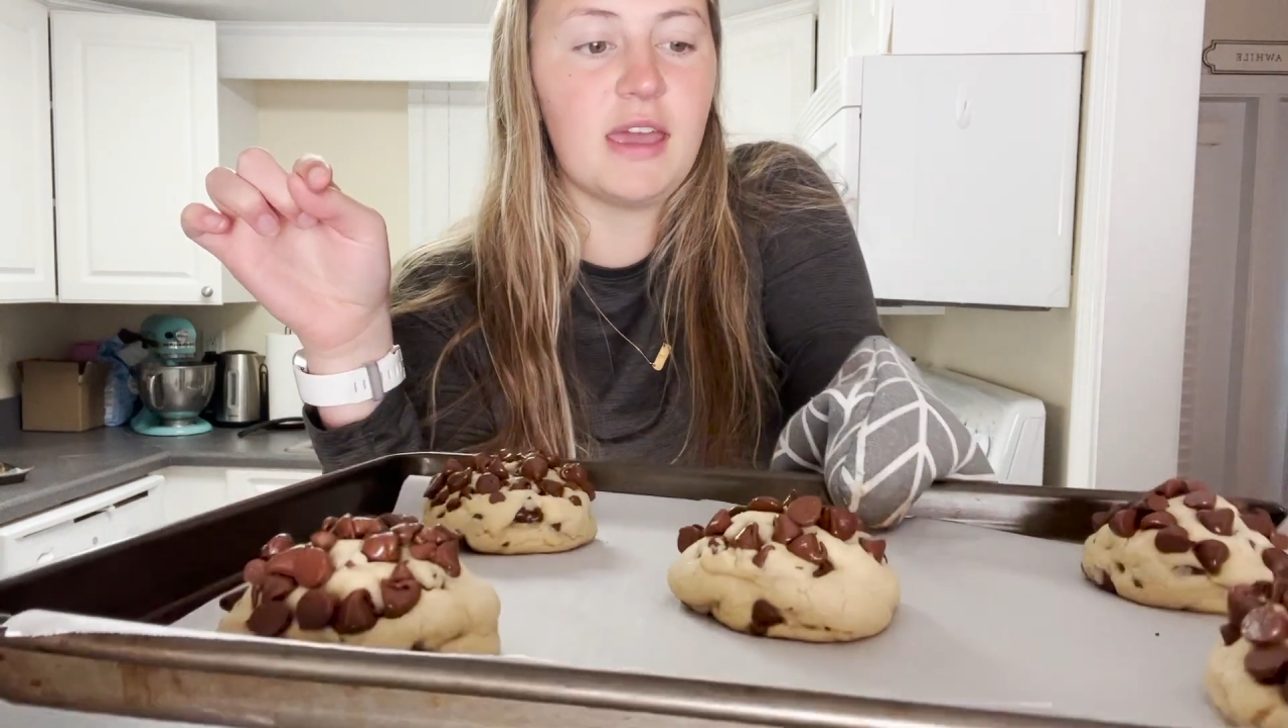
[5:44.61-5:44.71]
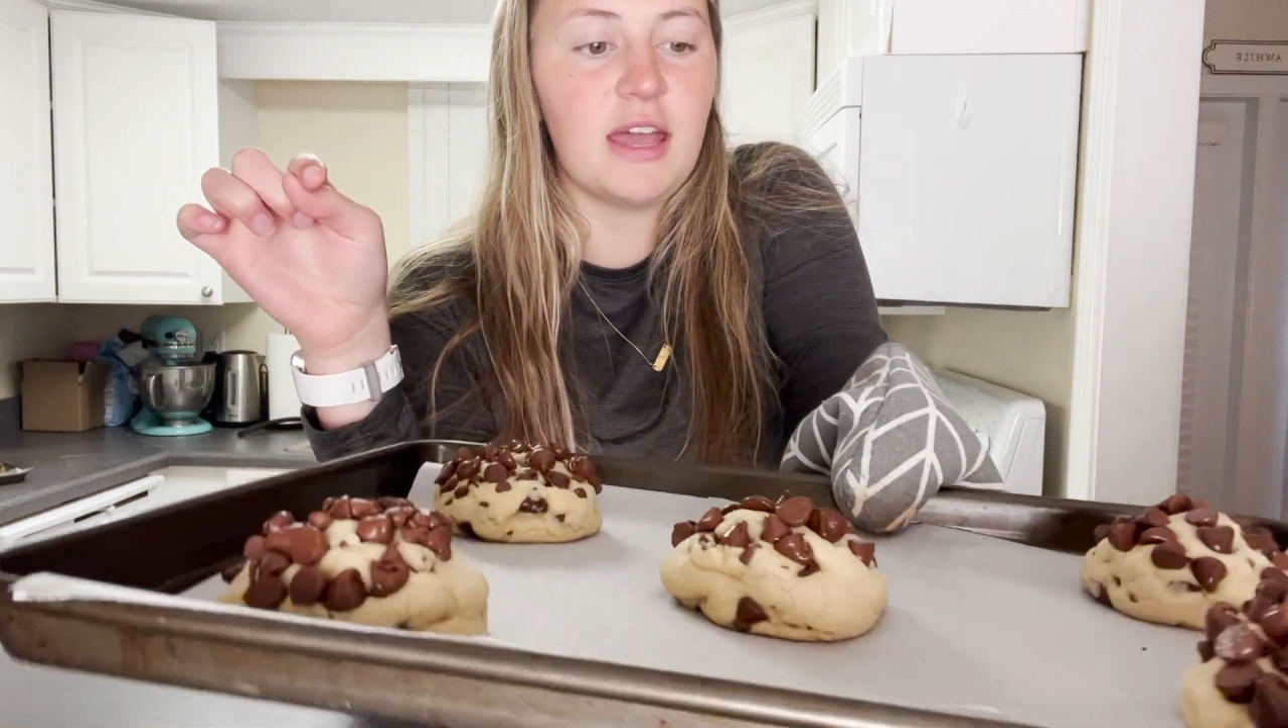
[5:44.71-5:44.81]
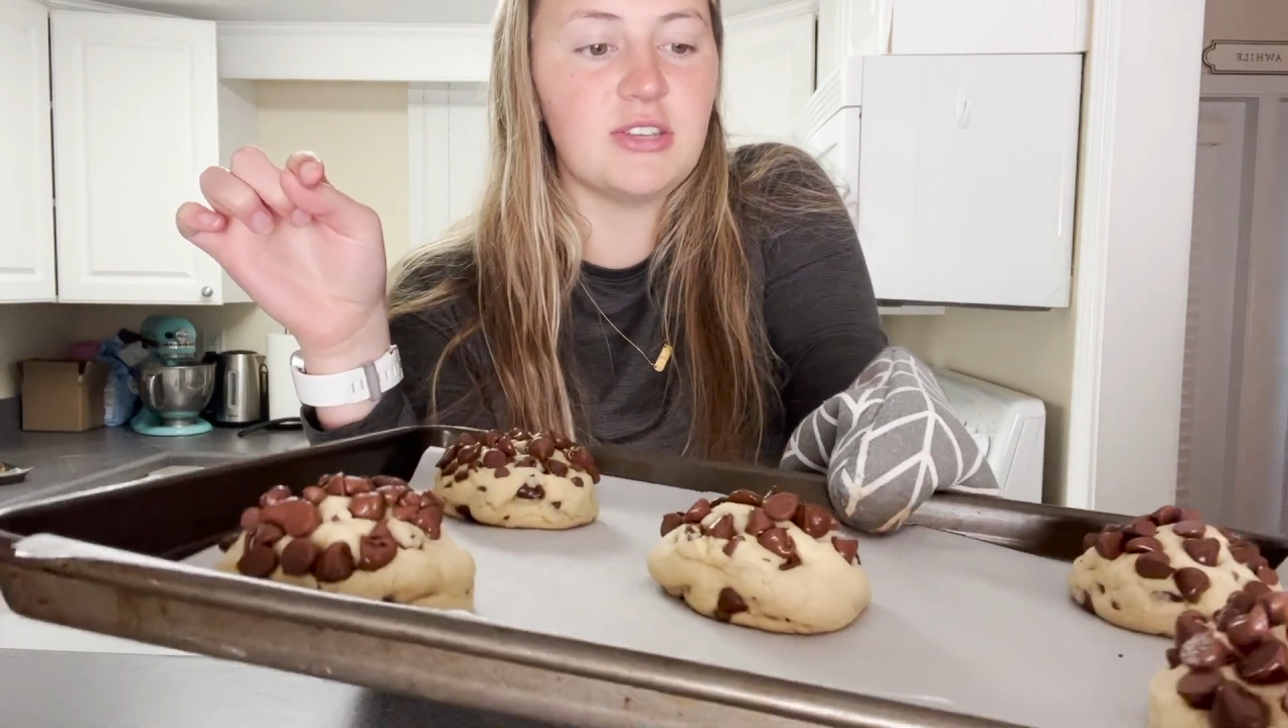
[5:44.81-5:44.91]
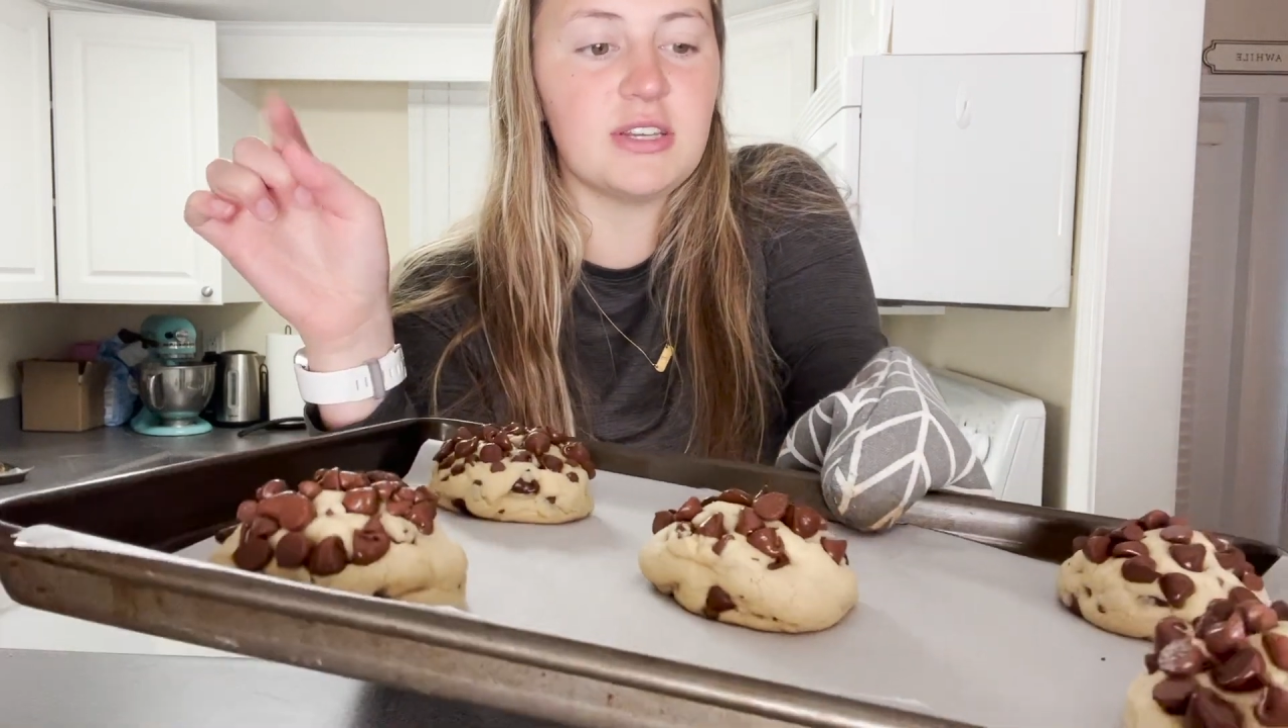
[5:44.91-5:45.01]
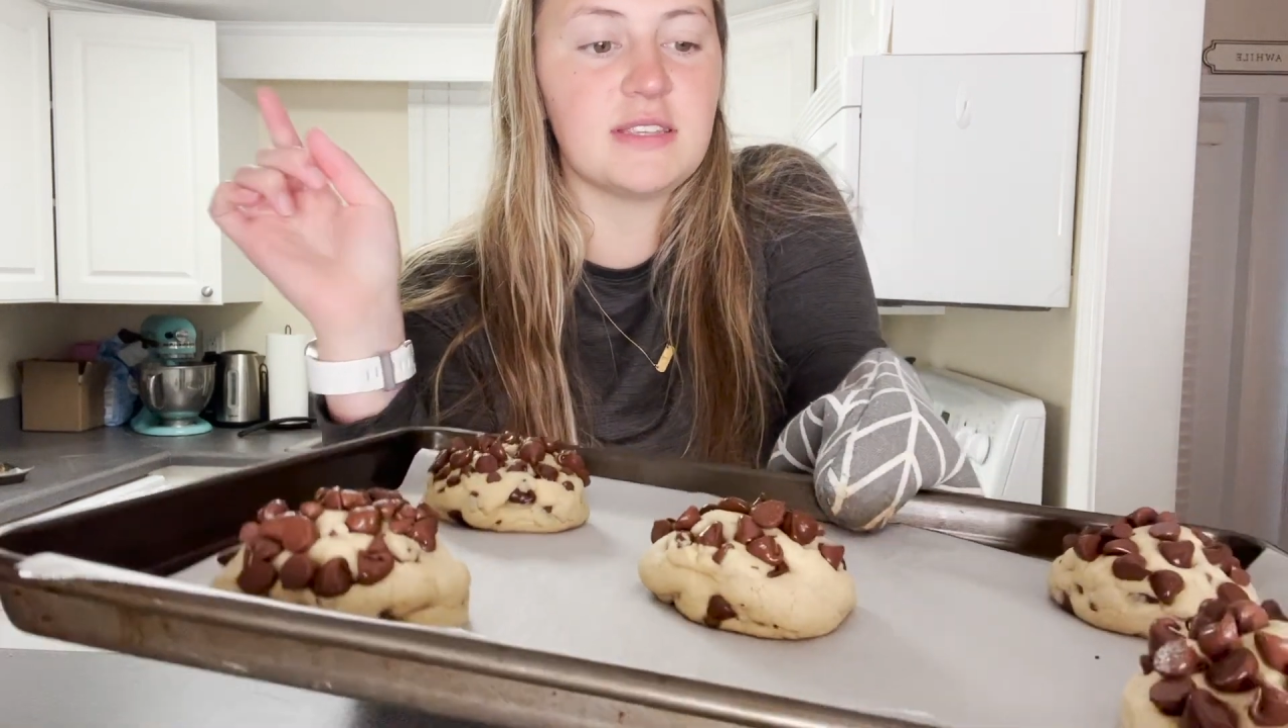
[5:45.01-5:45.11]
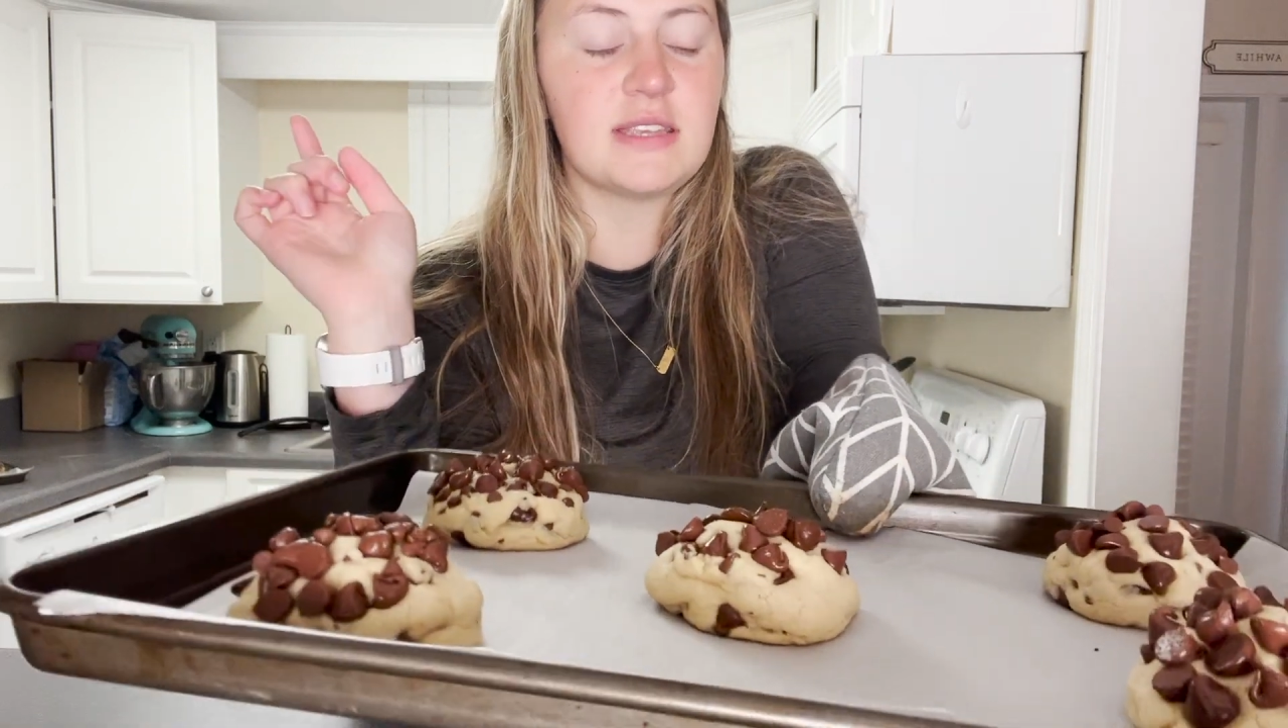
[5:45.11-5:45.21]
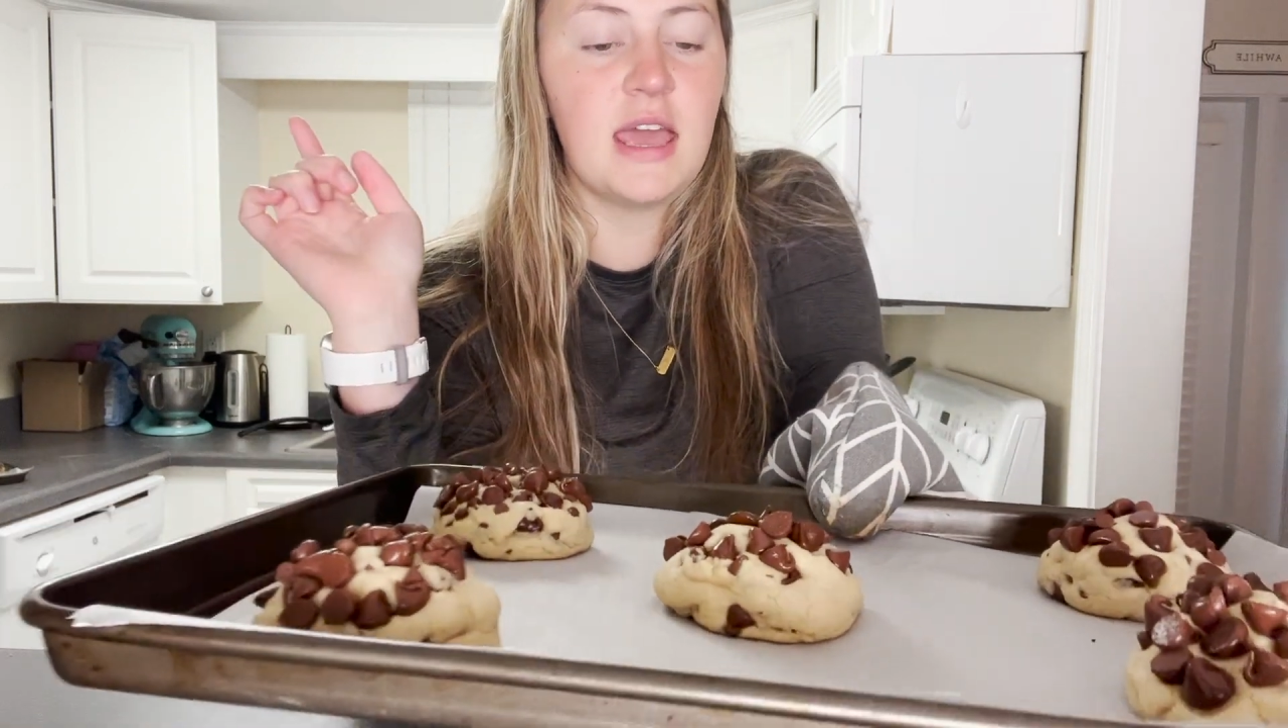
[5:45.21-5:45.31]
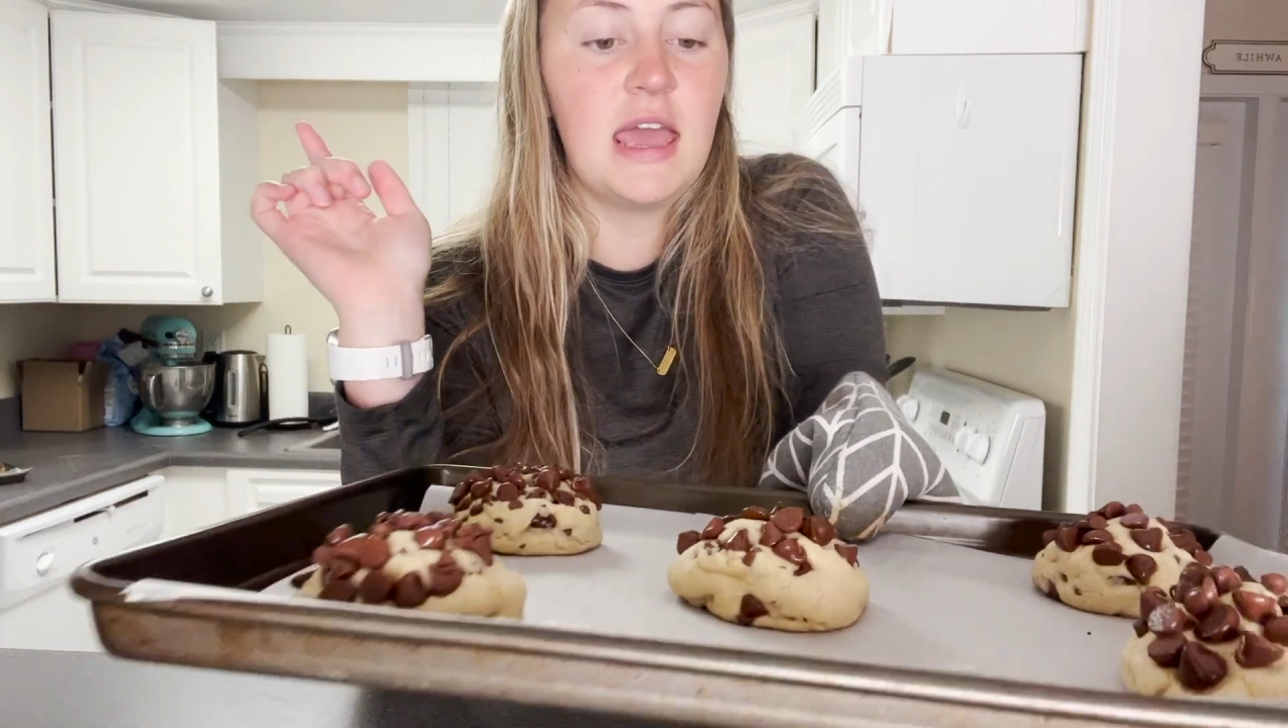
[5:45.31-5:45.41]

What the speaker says: edges.